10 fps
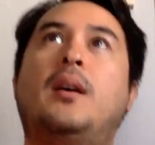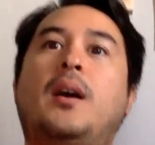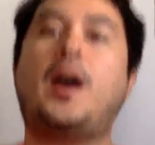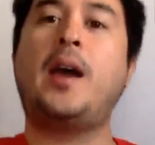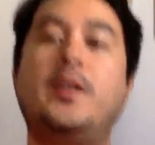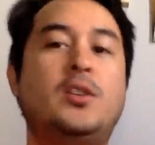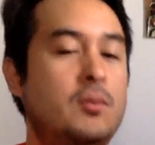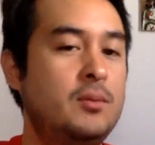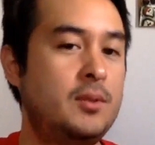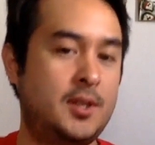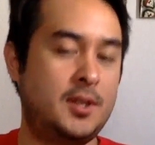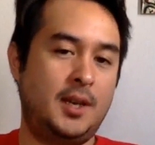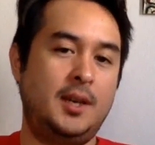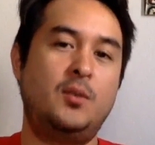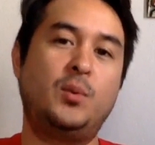I don't
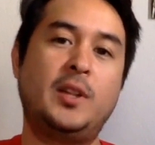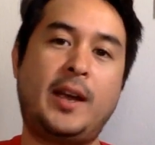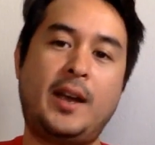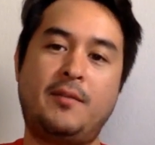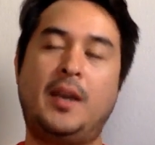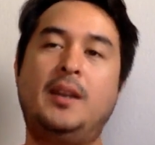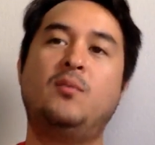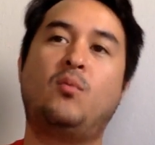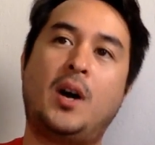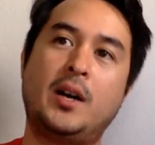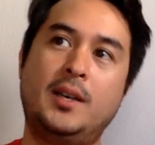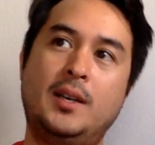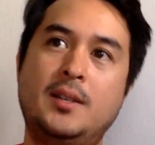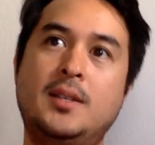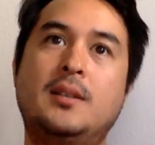think we'll have any
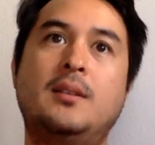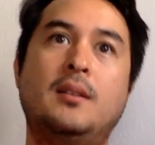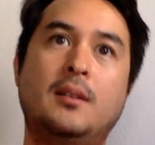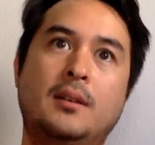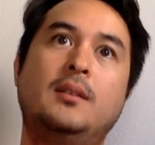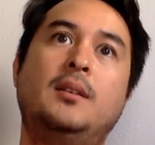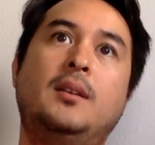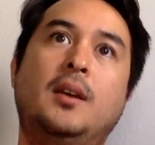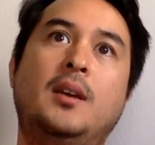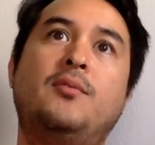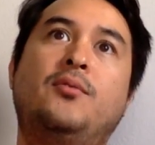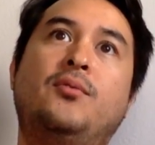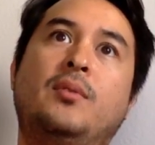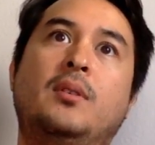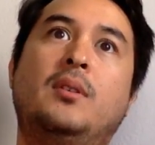walk-ins if
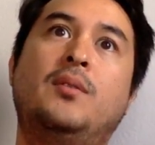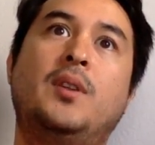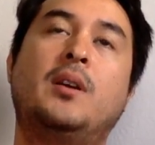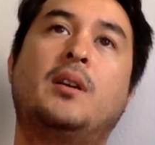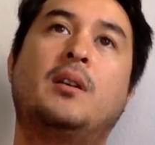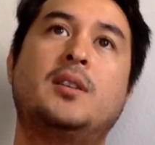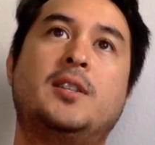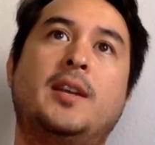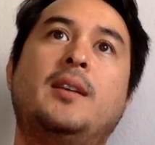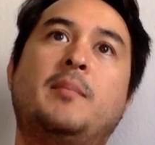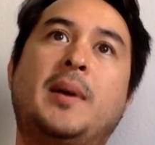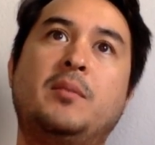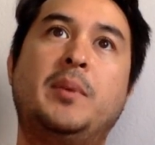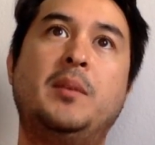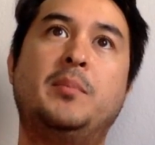there are a set amount of
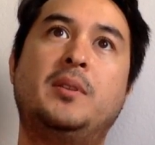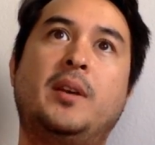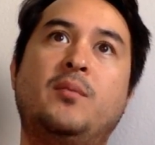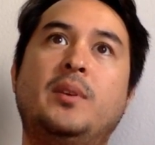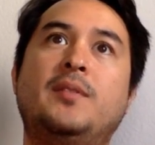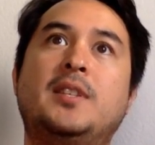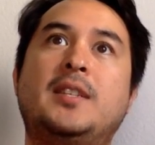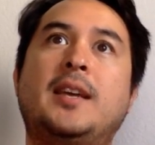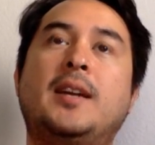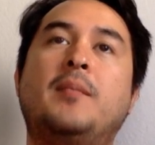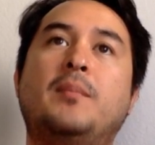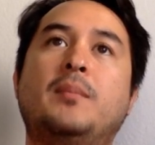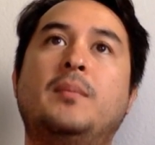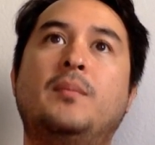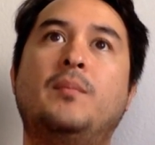people and we've set up
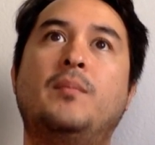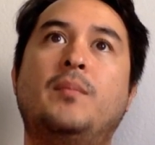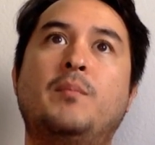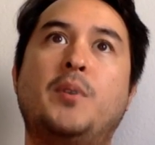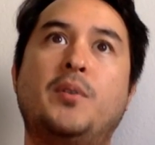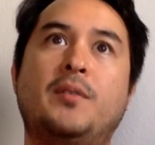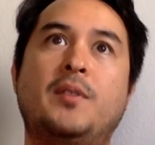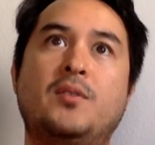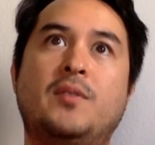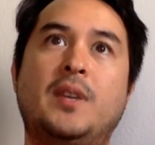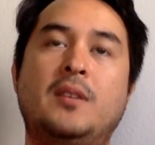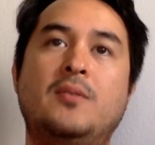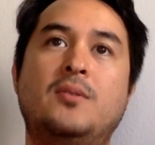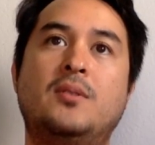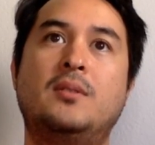both of those
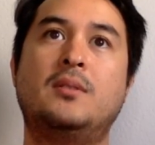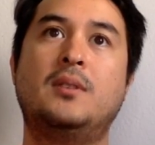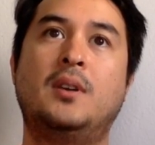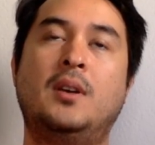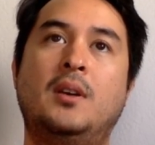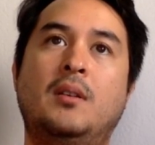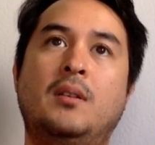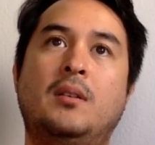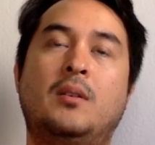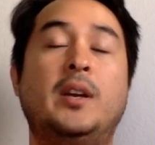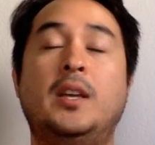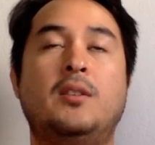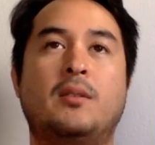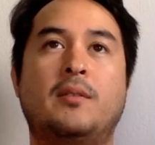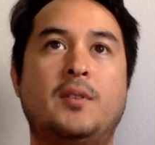venues or
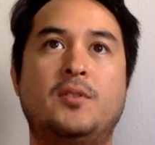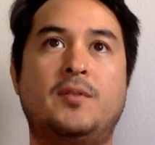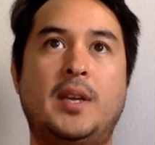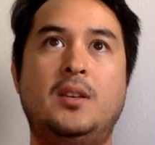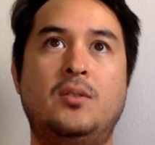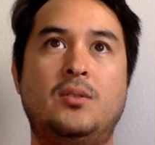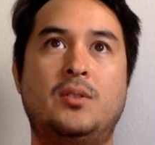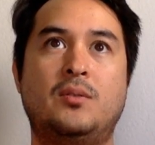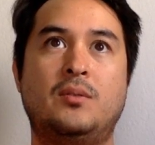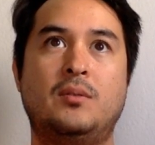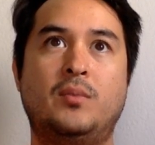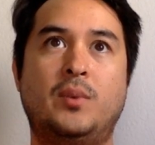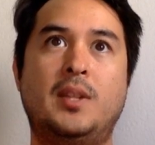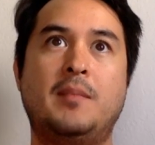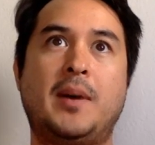either of those venues with
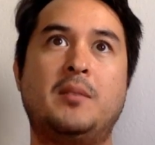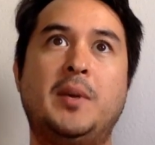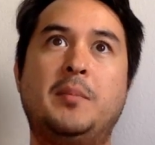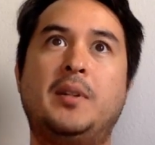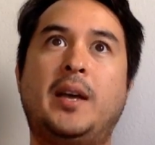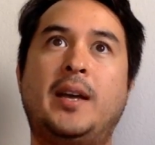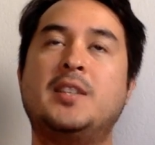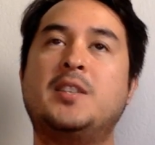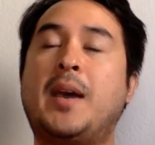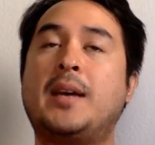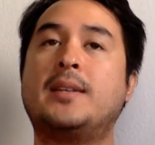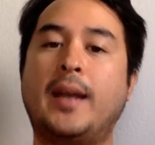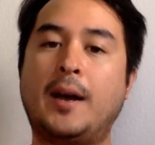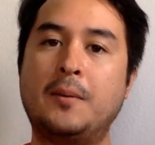the amount of people and it's maxed out.